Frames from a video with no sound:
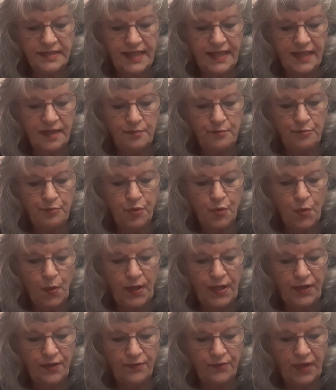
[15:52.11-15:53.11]
like
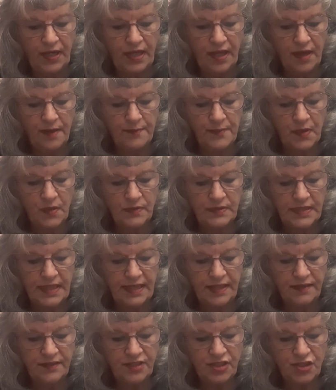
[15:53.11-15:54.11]
embroidery almost,
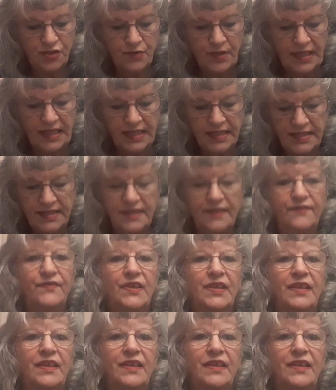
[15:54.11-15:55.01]
like strands of